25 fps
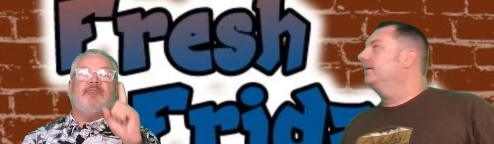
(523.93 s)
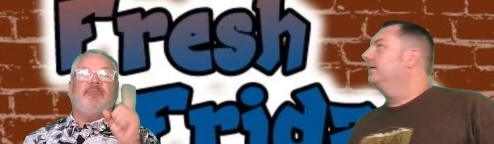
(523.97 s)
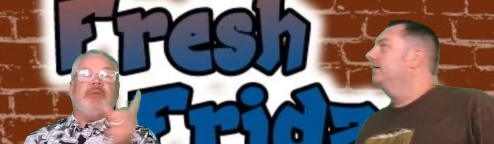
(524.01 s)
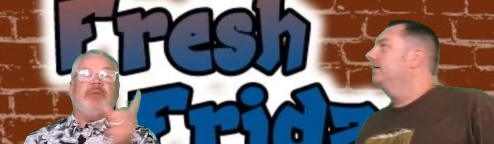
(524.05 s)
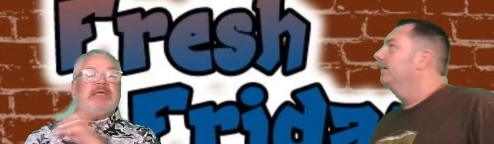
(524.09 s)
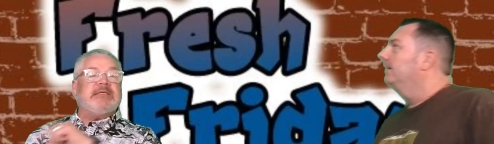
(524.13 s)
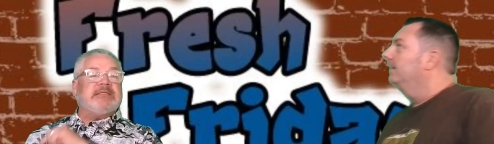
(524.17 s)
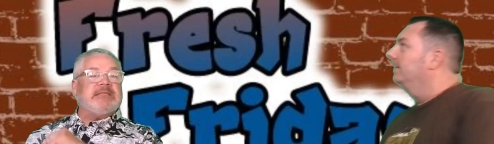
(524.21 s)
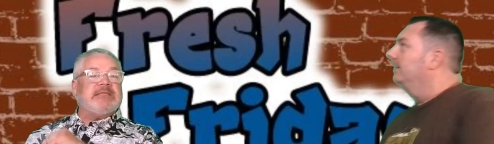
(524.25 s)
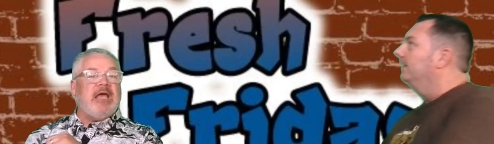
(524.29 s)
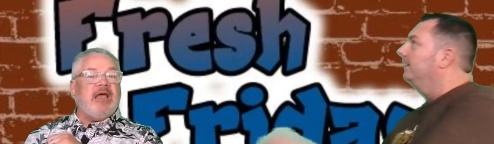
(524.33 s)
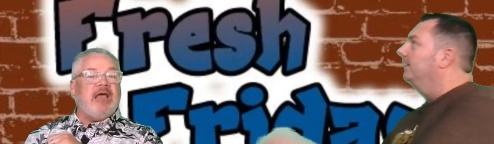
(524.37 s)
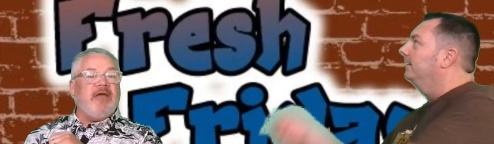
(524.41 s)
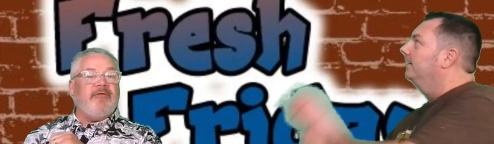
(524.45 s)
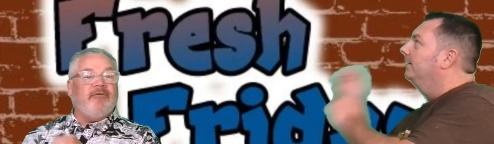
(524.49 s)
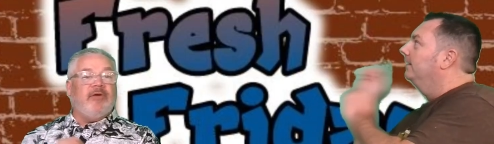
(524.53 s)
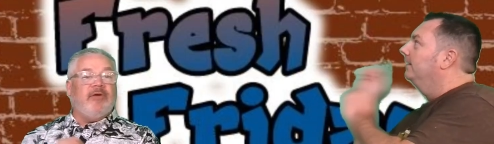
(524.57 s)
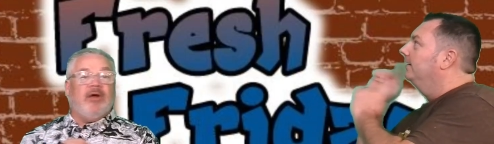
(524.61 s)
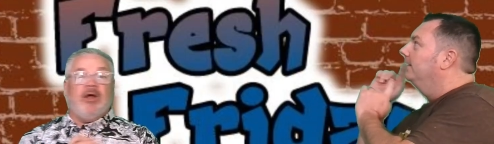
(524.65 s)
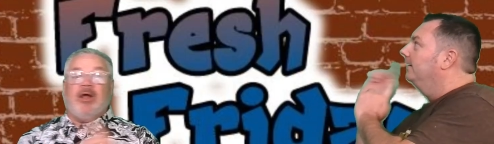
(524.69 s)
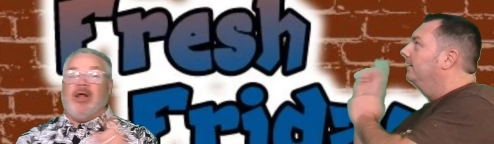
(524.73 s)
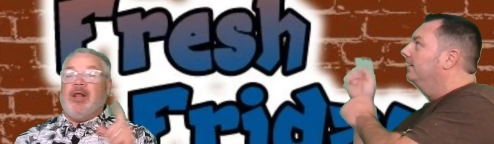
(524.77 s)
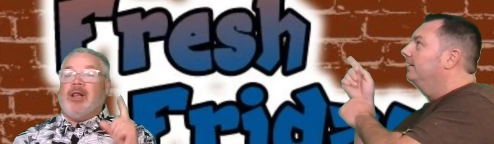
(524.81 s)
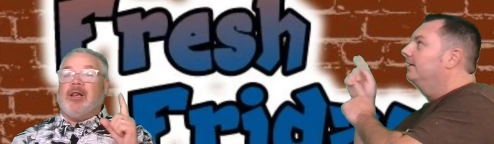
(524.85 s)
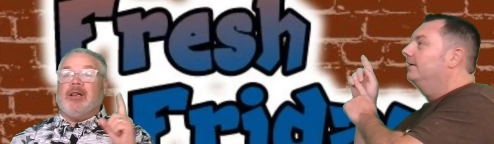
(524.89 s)
Speaker 1: be safe.
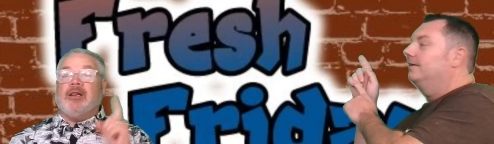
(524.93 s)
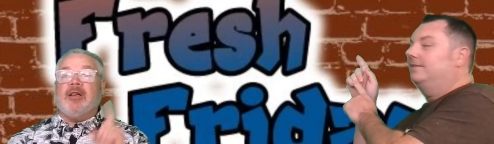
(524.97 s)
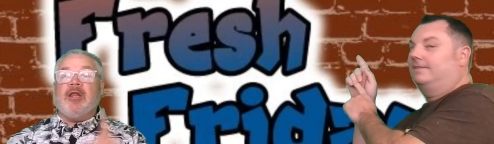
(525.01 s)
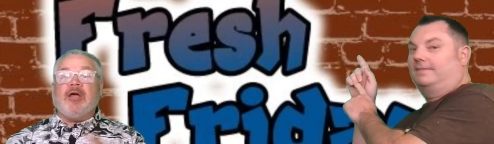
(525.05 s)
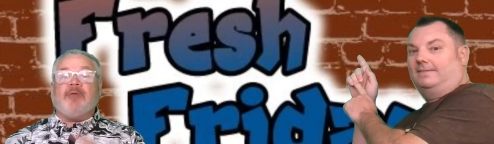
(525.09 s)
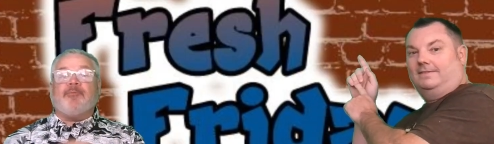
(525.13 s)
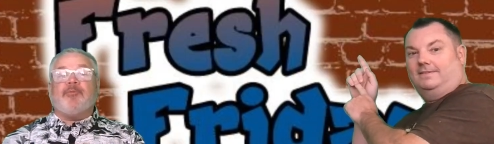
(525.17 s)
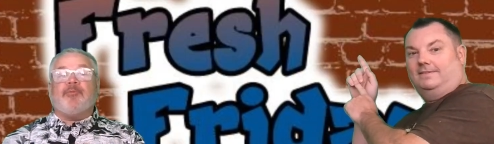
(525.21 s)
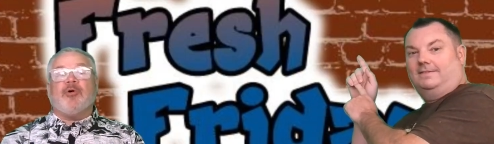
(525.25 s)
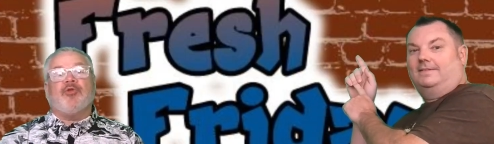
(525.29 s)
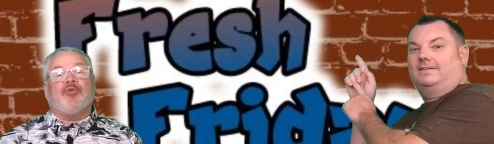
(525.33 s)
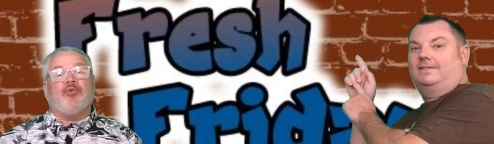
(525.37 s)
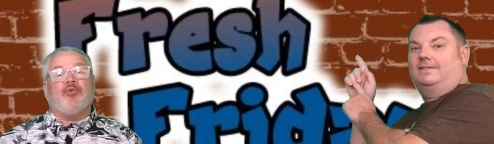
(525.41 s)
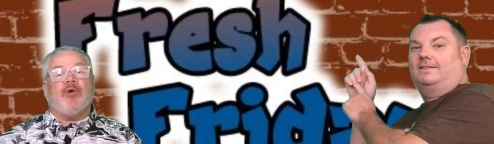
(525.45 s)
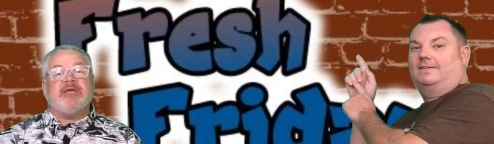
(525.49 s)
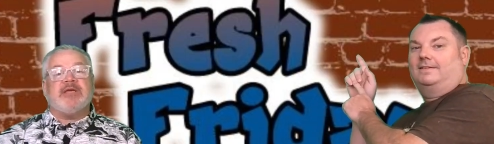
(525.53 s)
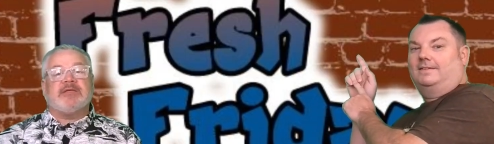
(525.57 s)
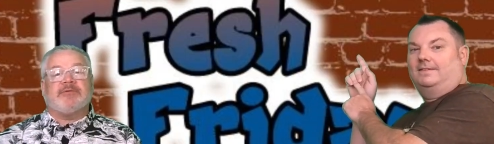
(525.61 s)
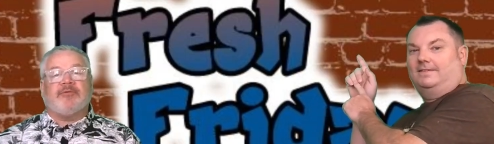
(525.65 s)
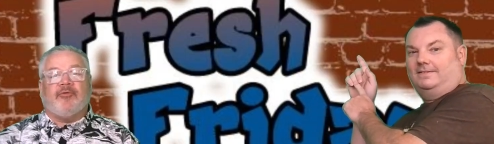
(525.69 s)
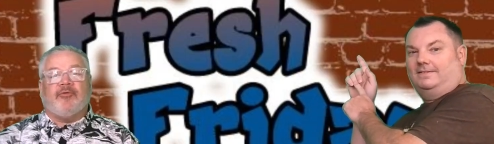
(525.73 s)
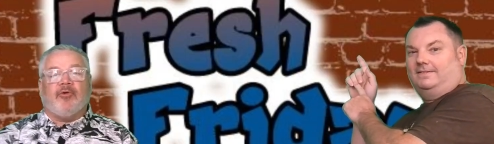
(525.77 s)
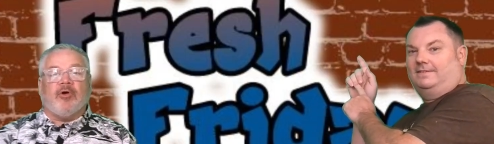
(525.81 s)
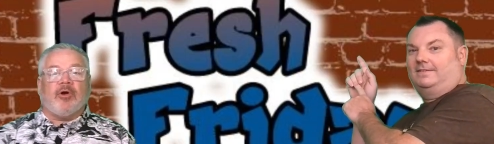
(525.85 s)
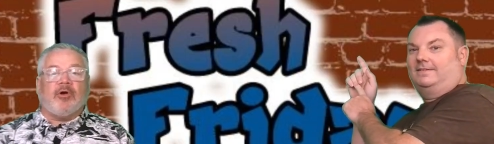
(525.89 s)
Look both ways
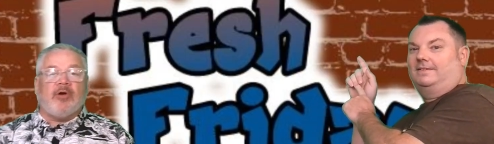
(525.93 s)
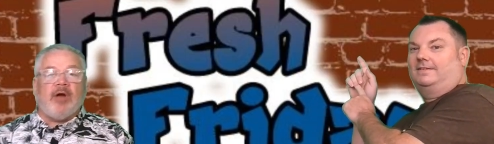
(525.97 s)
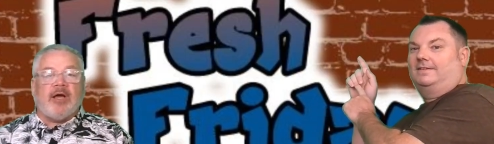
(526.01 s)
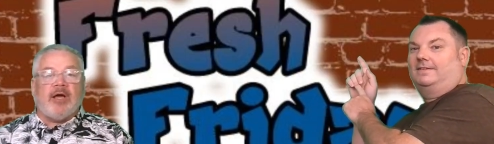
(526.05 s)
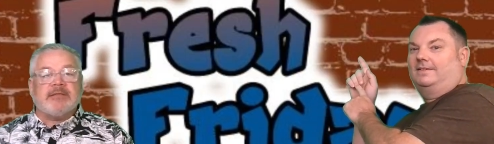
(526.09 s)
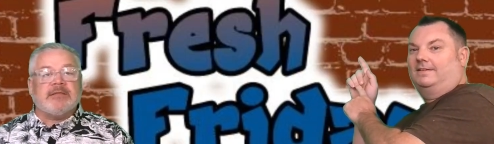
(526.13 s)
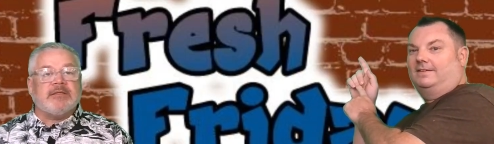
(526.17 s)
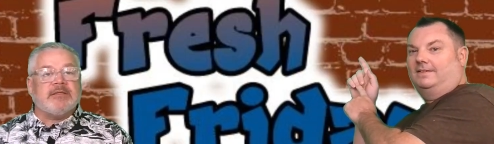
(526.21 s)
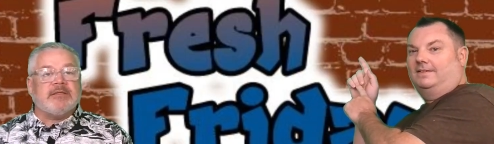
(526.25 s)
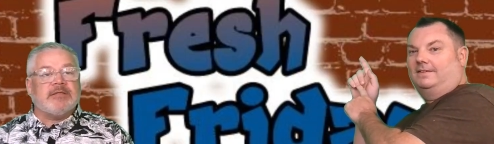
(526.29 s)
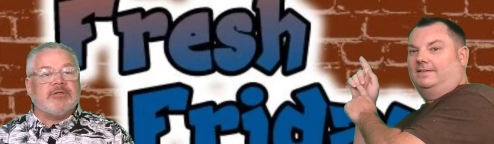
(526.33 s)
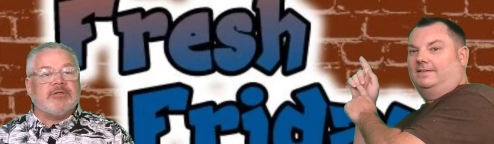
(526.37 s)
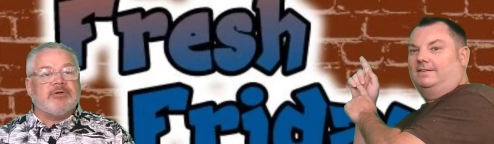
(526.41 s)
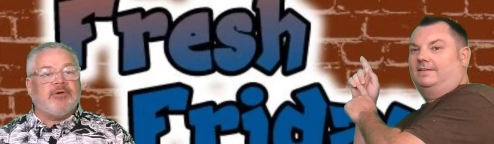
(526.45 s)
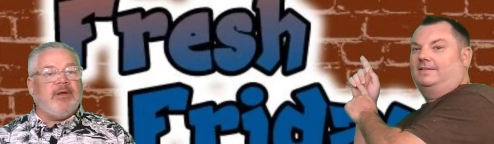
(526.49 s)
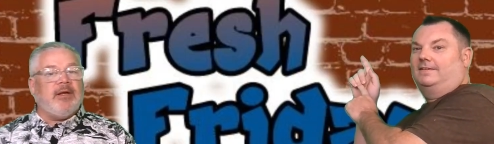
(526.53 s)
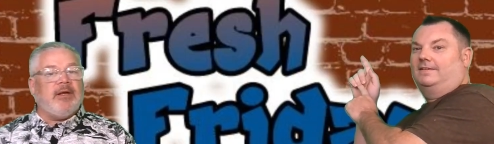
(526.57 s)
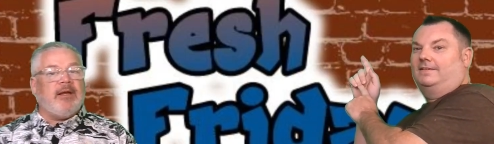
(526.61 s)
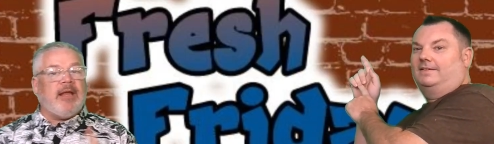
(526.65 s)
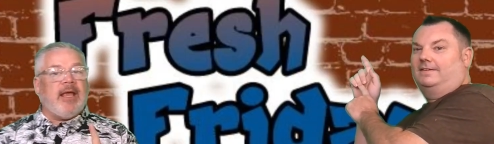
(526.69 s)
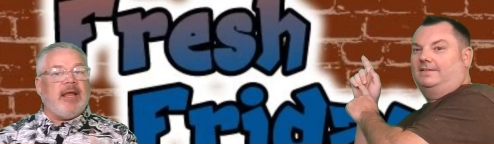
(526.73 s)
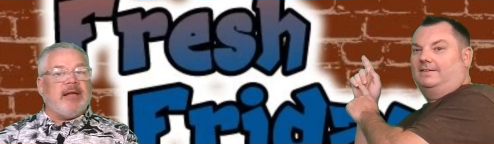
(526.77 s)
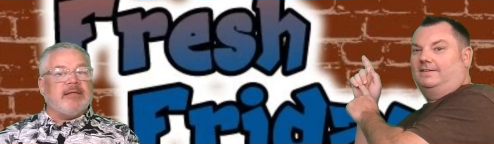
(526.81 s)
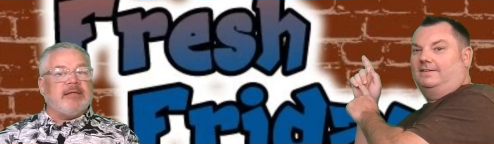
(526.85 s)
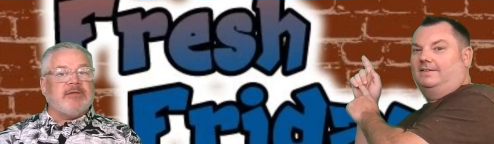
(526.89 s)
before crossing the street.
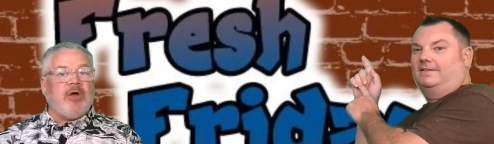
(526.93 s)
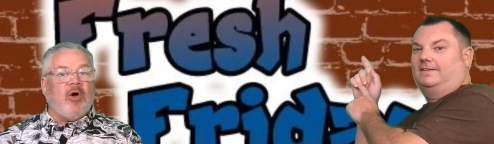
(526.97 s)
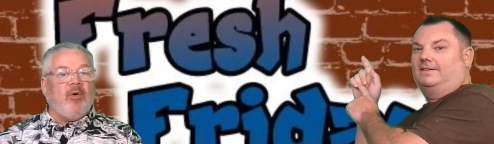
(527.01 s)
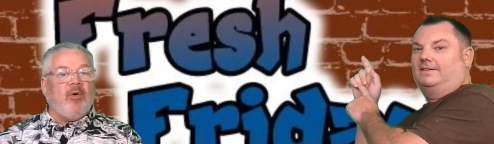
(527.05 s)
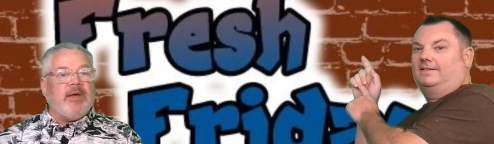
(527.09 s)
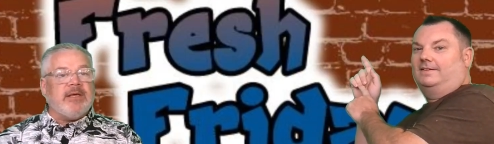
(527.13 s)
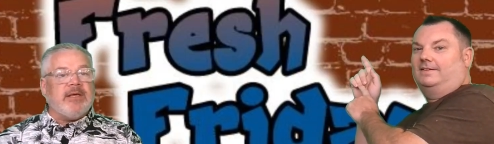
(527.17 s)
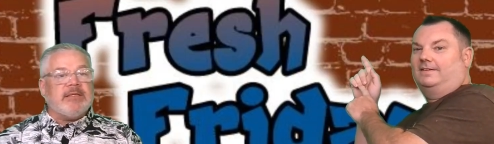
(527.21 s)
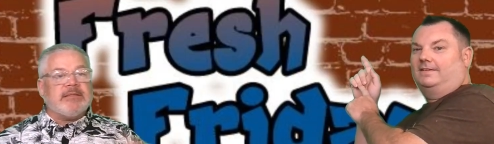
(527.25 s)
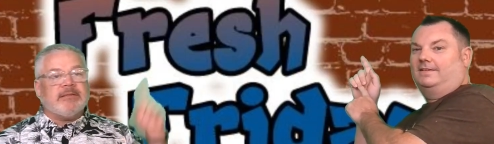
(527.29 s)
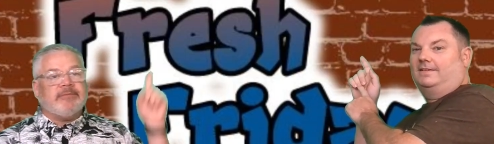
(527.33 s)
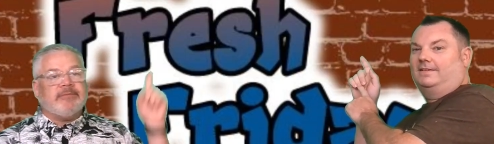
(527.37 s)
And as always,